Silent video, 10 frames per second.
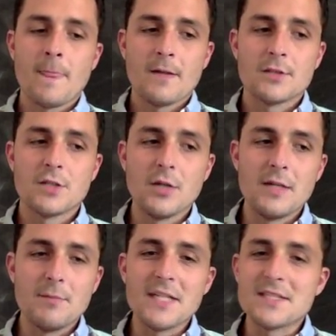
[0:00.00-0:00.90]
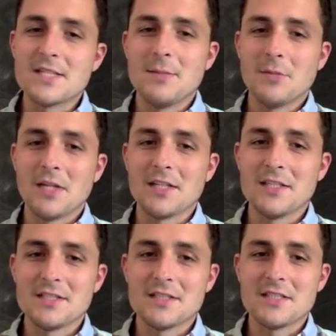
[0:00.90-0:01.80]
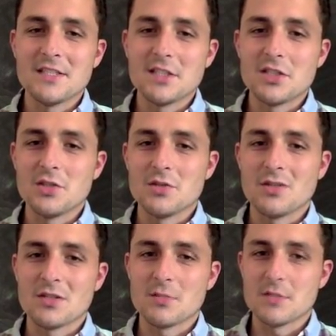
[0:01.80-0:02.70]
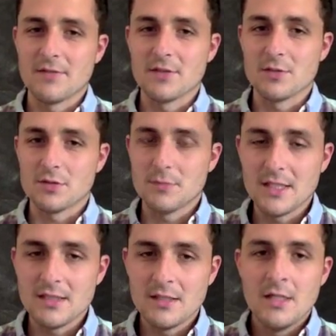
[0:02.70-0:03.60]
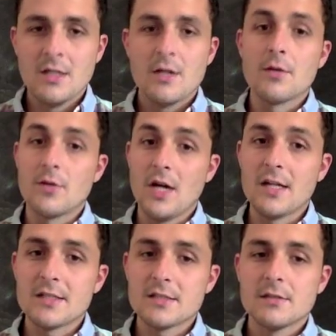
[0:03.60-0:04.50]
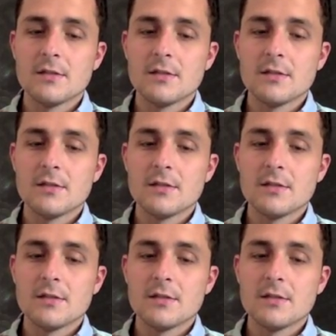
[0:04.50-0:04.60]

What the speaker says: So it might seem like these issues are specific to Old Dominion. They're not.